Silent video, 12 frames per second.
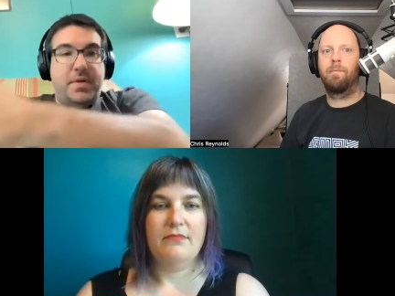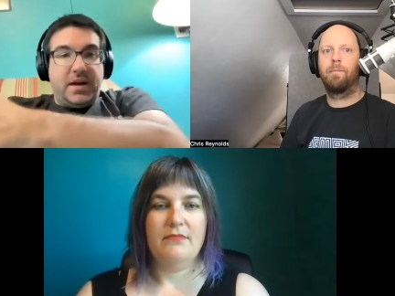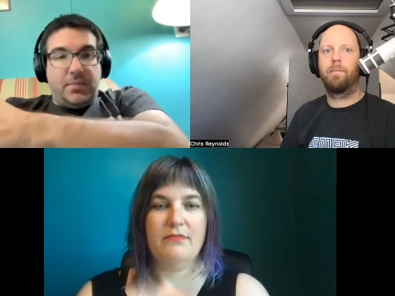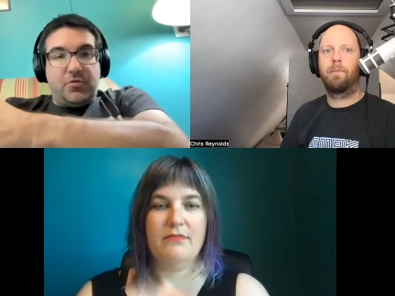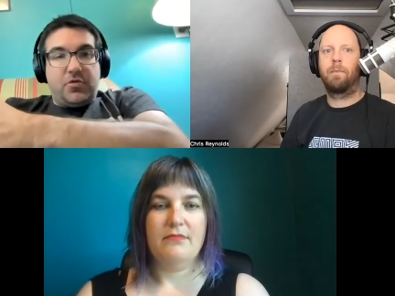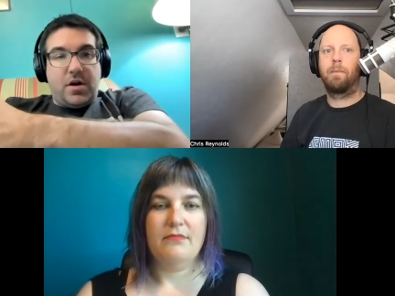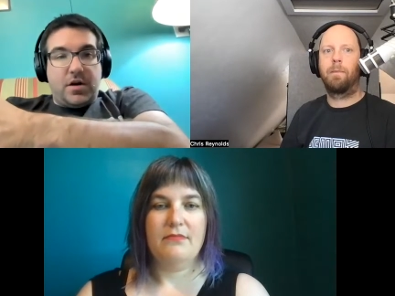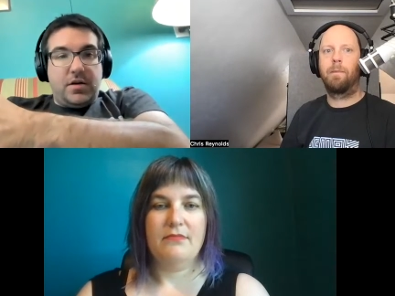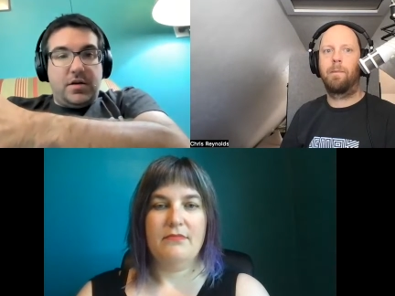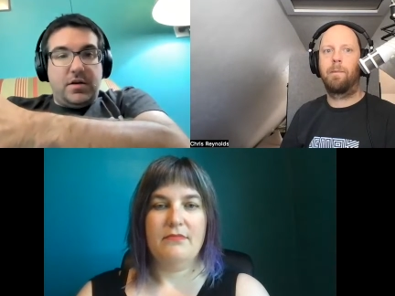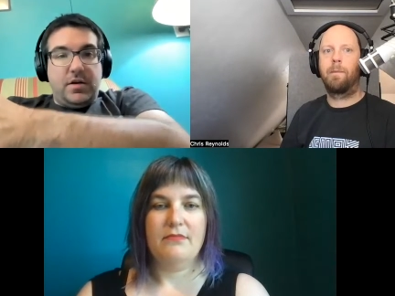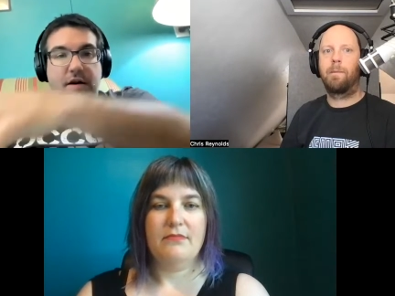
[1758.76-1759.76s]
Speaker 1: pickup truck,
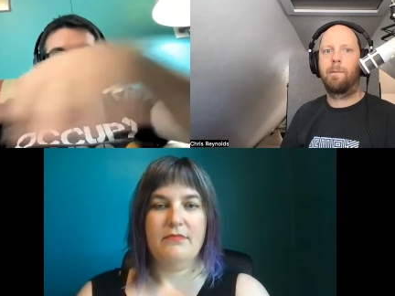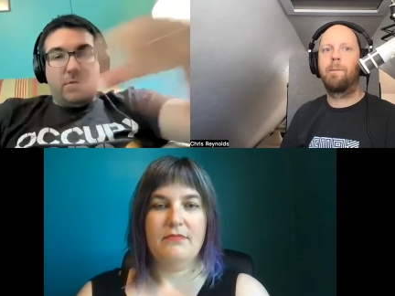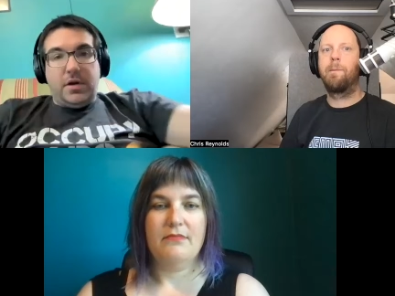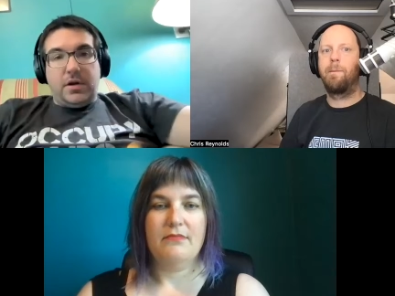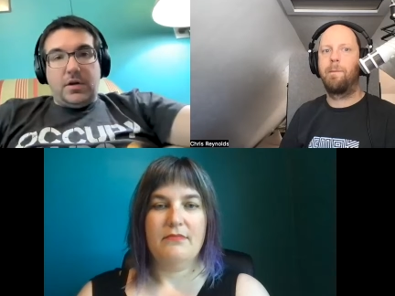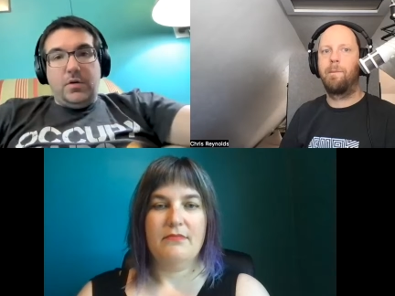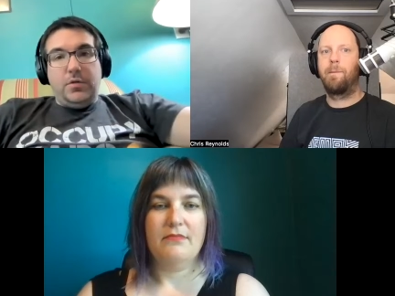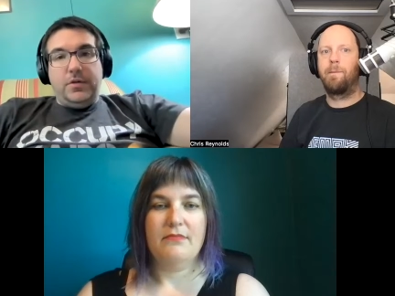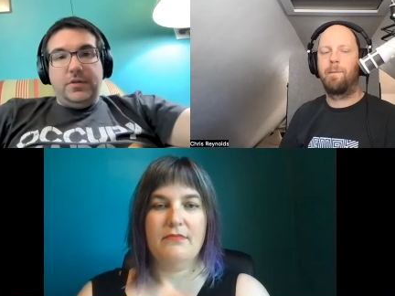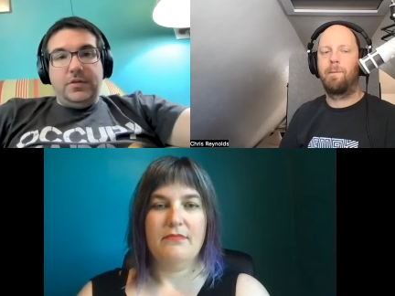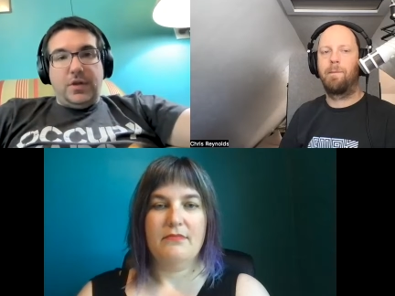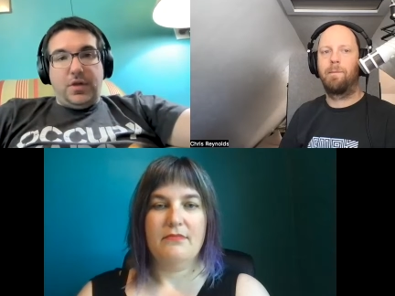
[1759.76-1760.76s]
and I'm like, mm-hmm. oh,
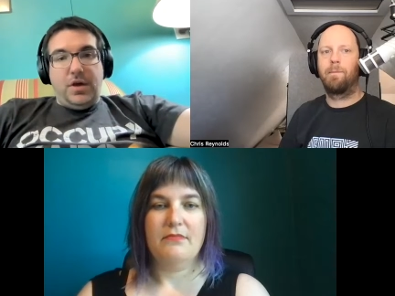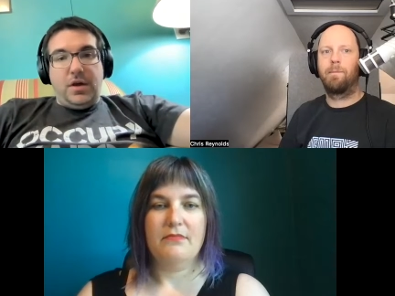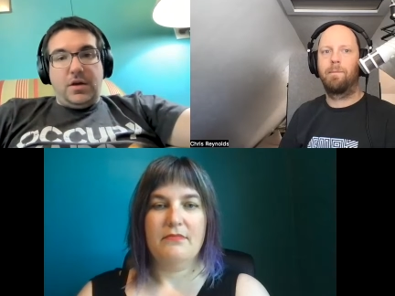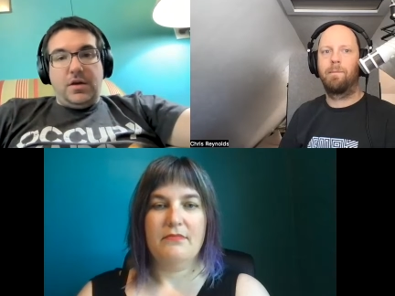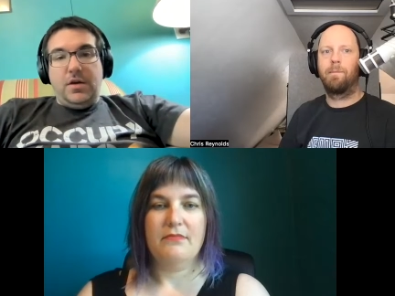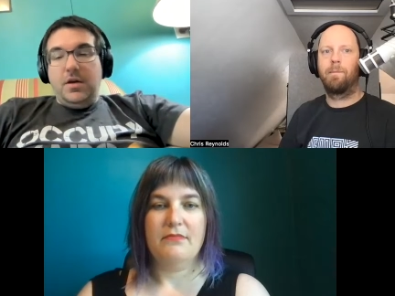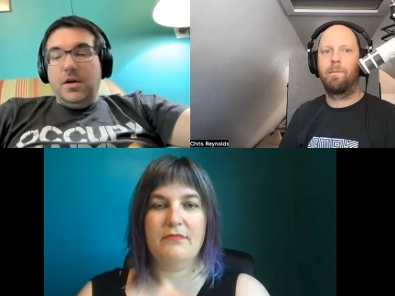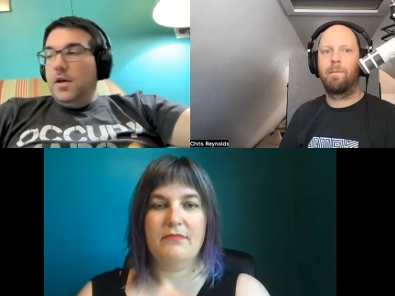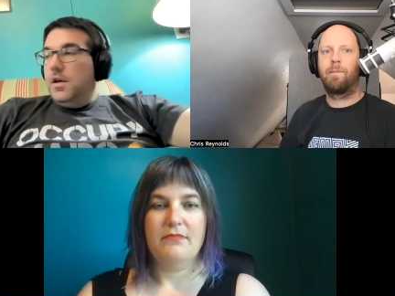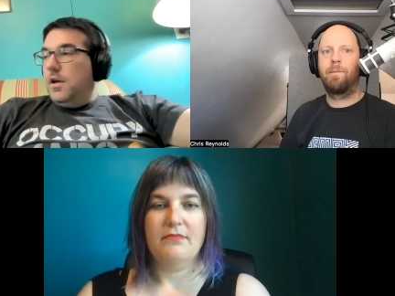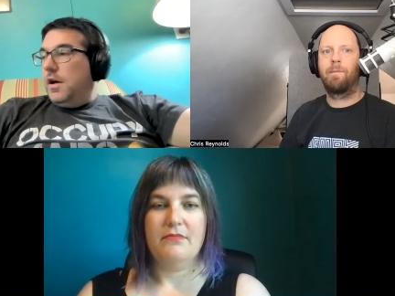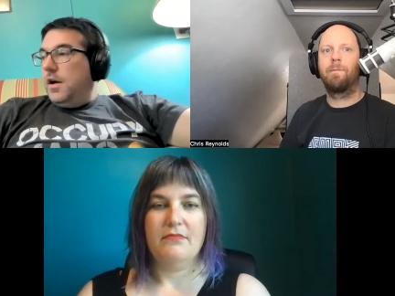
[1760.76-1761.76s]
this is a thing.
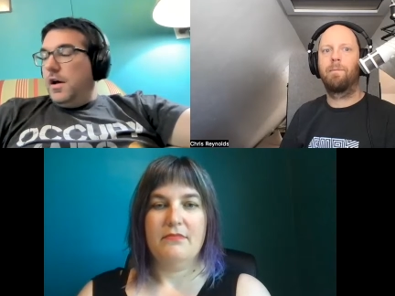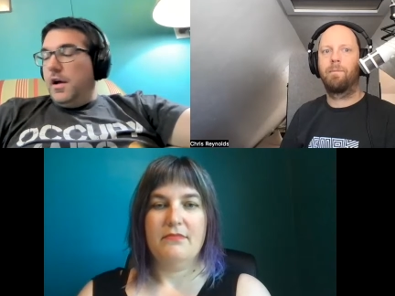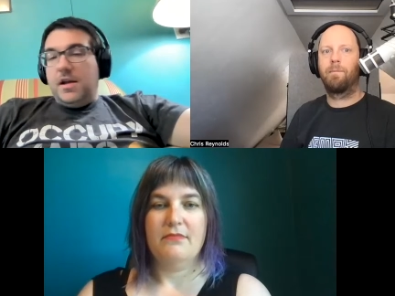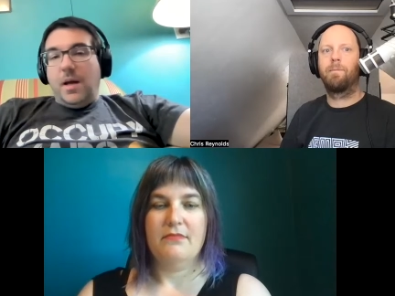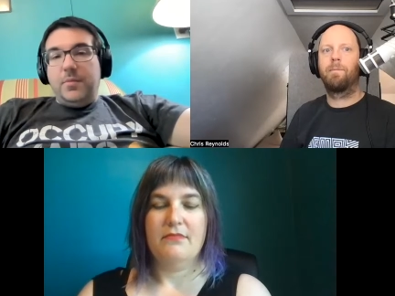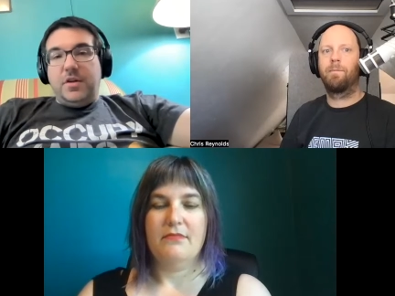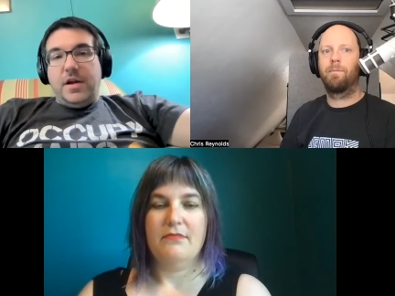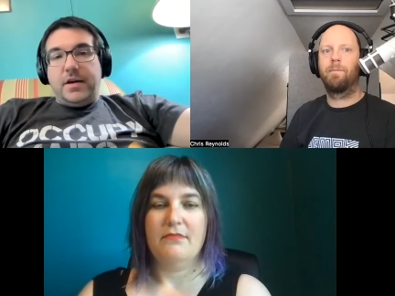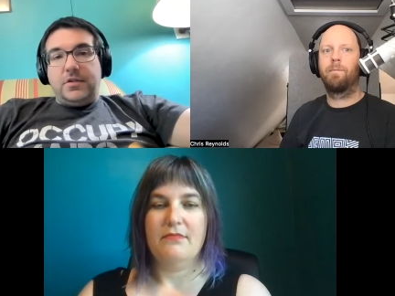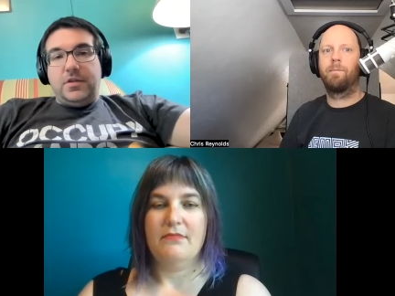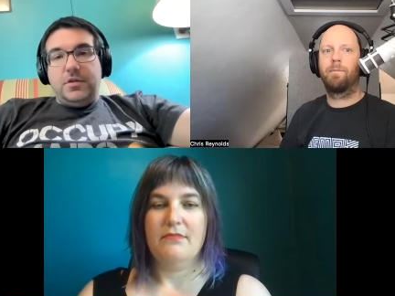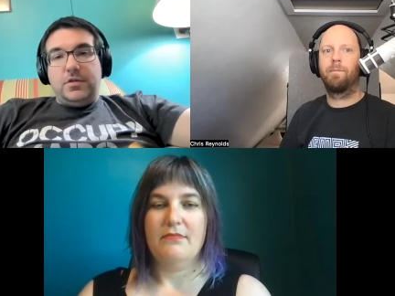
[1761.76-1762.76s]
Uh, and he comes and
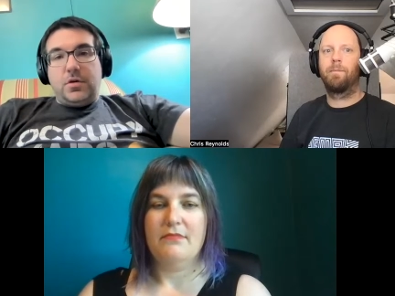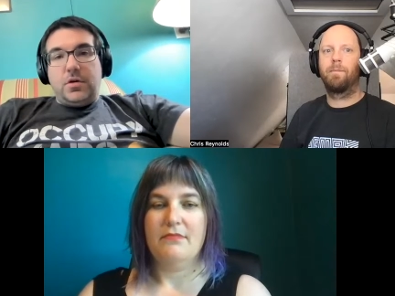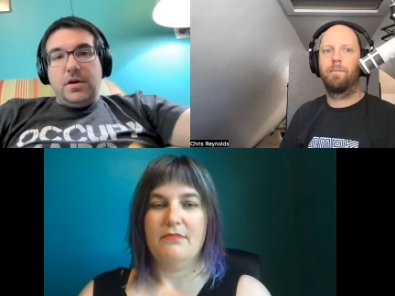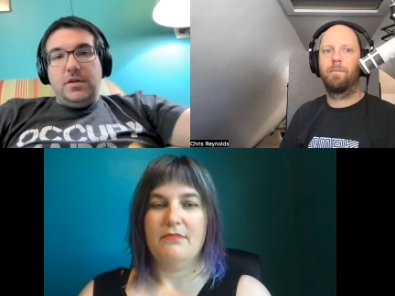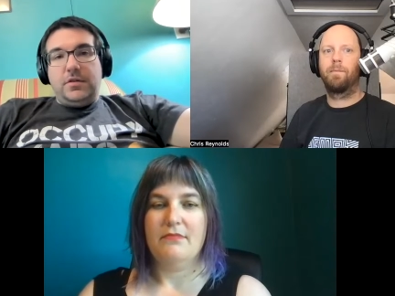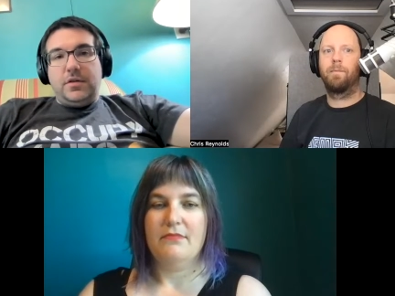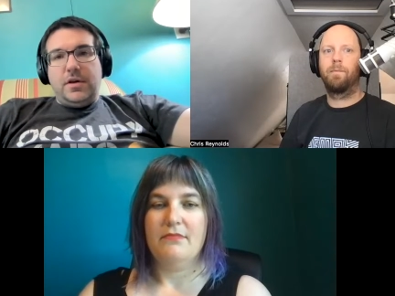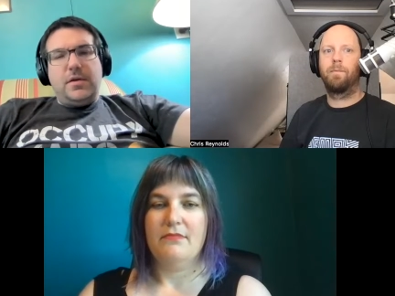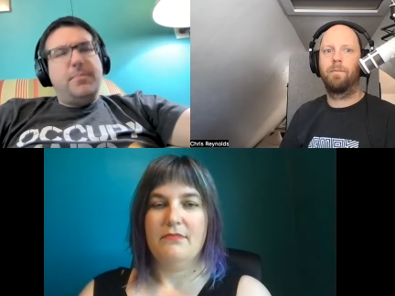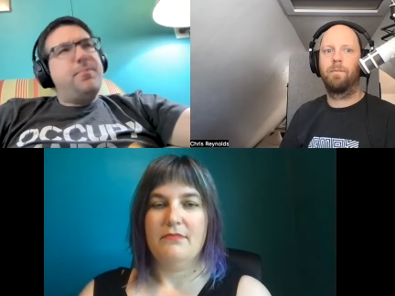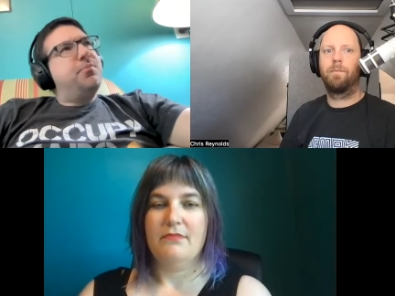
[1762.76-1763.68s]
knocks on the door and he's like,